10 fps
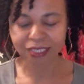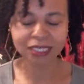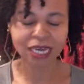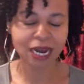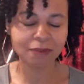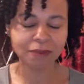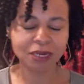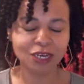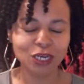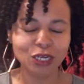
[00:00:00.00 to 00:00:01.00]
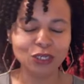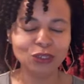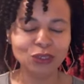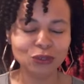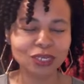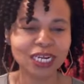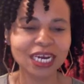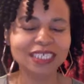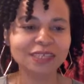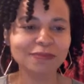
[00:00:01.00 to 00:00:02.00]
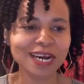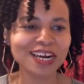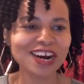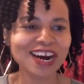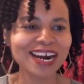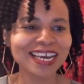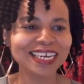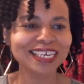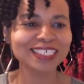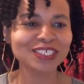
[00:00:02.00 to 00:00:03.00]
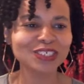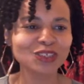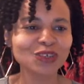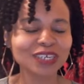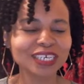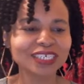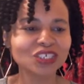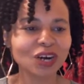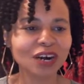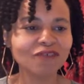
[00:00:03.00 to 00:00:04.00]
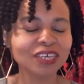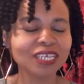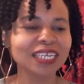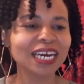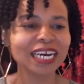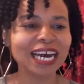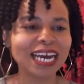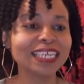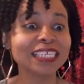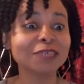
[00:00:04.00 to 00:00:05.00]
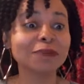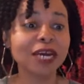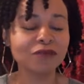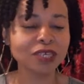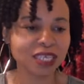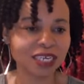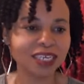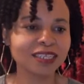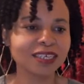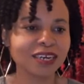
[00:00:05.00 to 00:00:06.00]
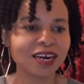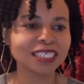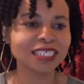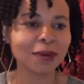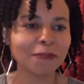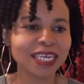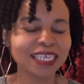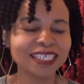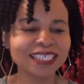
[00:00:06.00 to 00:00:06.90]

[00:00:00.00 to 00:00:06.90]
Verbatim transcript: I had to stop utilizing my car as storage or feeling like I had to keep everything in the car